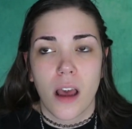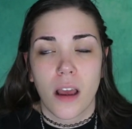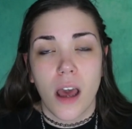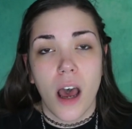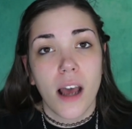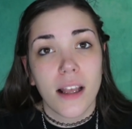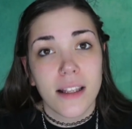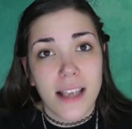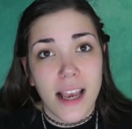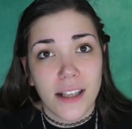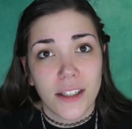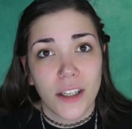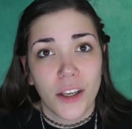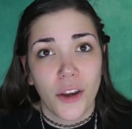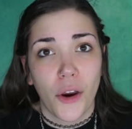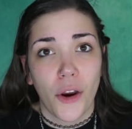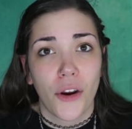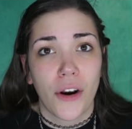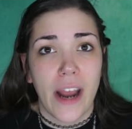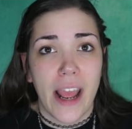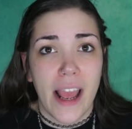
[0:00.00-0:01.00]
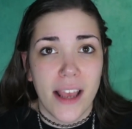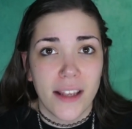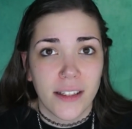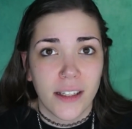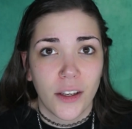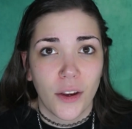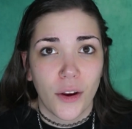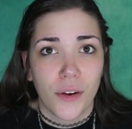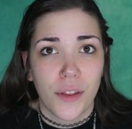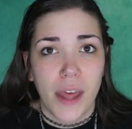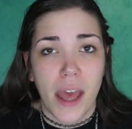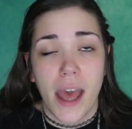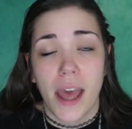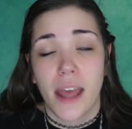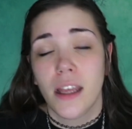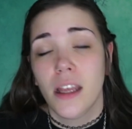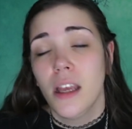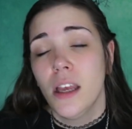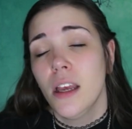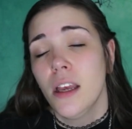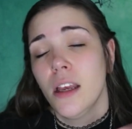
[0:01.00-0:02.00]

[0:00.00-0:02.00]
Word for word: contacting her and asking her that.